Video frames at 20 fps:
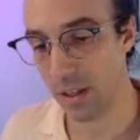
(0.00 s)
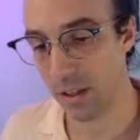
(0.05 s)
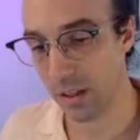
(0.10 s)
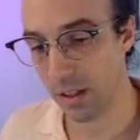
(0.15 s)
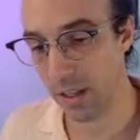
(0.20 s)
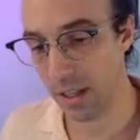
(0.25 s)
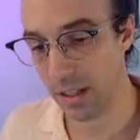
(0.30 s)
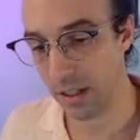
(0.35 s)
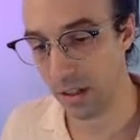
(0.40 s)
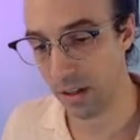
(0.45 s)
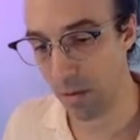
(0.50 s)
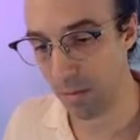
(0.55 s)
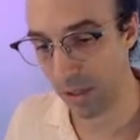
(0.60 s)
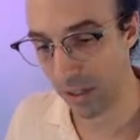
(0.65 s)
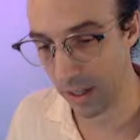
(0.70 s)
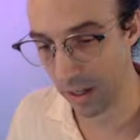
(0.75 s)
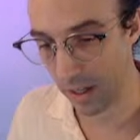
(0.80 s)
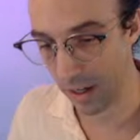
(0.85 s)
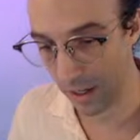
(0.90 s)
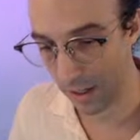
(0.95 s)
That's a
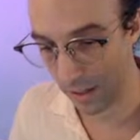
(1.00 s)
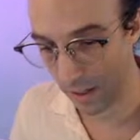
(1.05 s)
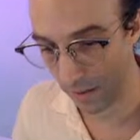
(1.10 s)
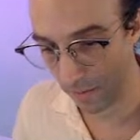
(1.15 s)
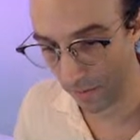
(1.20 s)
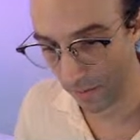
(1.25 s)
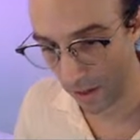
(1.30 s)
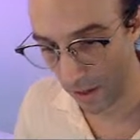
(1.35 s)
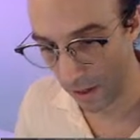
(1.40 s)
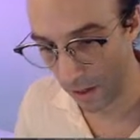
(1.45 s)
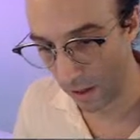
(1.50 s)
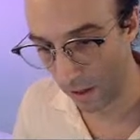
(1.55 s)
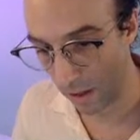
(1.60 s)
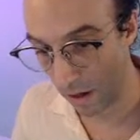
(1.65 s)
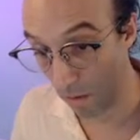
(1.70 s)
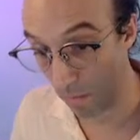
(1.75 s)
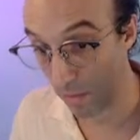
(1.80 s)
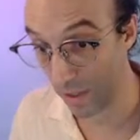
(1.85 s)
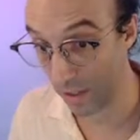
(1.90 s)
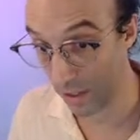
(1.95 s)
complicated idea,
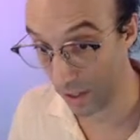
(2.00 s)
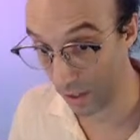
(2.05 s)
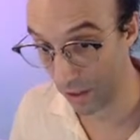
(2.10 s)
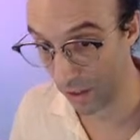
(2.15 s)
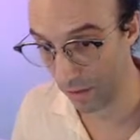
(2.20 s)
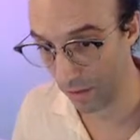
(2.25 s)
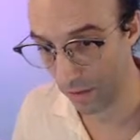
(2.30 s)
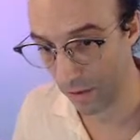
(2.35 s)
composition.